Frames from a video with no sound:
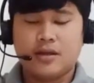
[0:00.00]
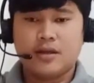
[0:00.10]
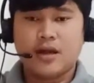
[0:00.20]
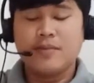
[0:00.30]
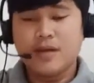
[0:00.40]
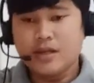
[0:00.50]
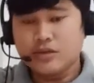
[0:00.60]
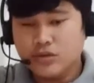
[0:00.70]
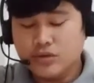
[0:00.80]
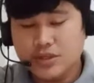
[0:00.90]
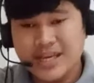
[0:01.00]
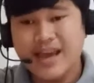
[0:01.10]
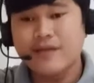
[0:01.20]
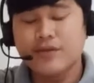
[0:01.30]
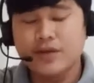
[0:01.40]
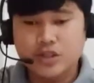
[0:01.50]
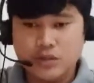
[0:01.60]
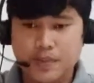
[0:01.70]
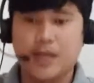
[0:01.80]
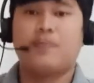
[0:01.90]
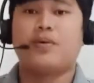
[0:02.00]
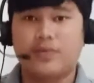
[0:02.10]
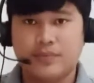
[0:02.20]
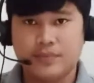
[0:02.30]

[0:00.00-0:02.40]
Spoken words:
I mean, to save his people.